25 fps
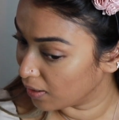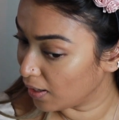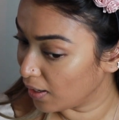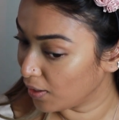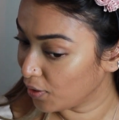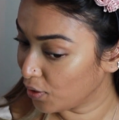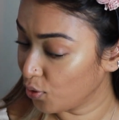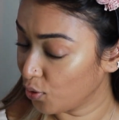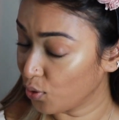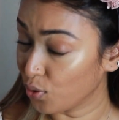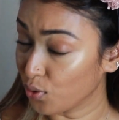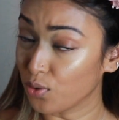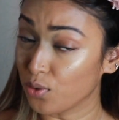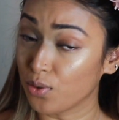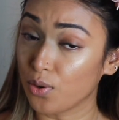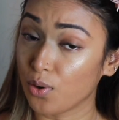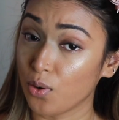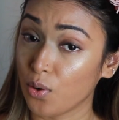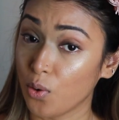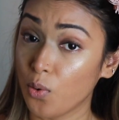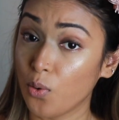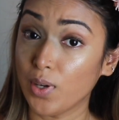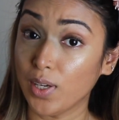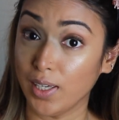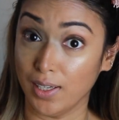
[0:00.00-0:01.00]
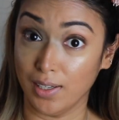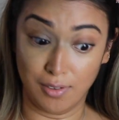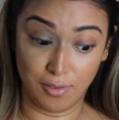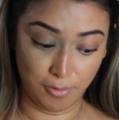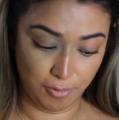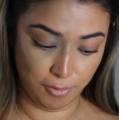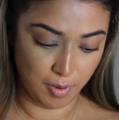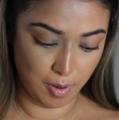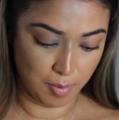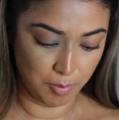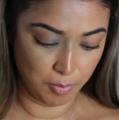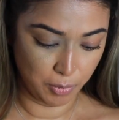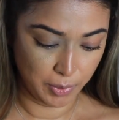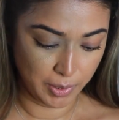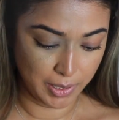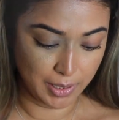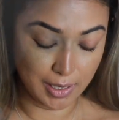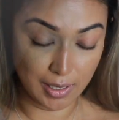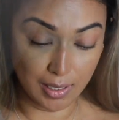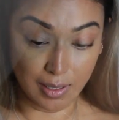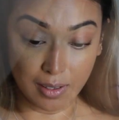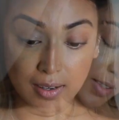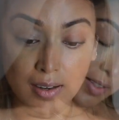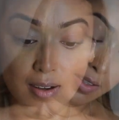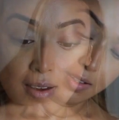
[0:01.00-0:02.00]
like you're glowing from
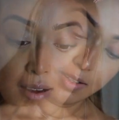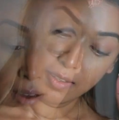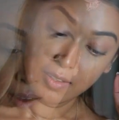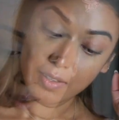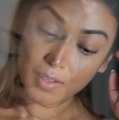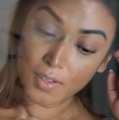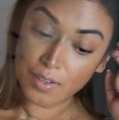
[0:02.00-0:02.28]
within.